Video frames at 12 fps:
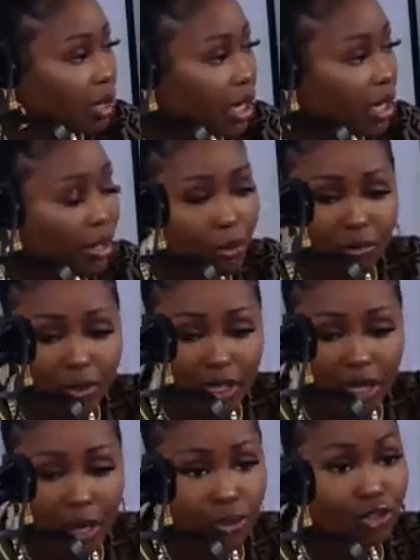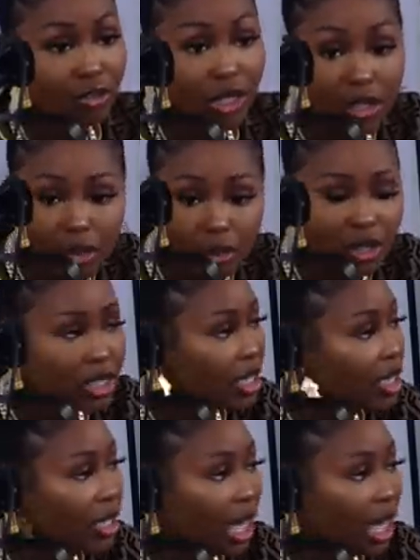Like I don't fuck it. I don't drink. You understand?